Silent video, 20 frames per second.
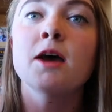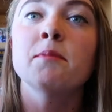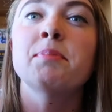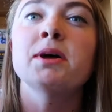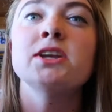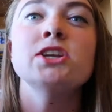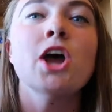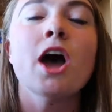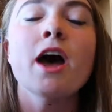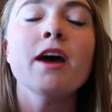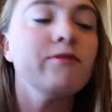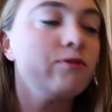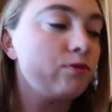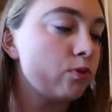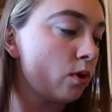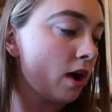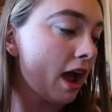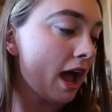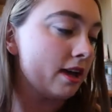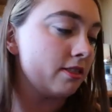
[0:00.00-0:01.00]
but not
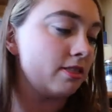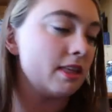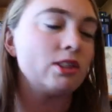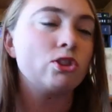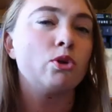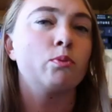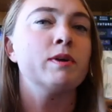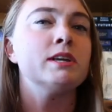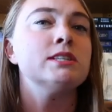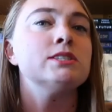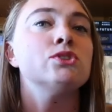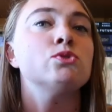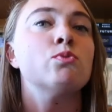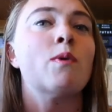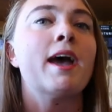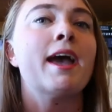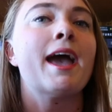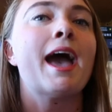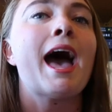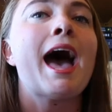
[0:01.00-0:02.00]
for, I think, the reasons
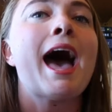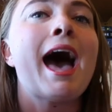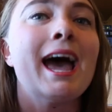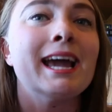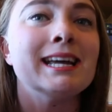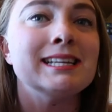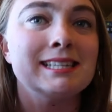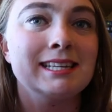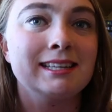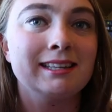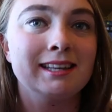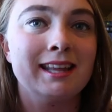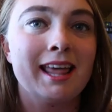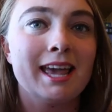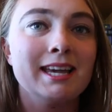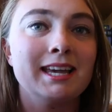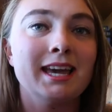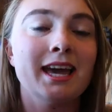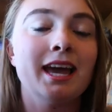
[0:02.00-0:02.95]
why I didn't like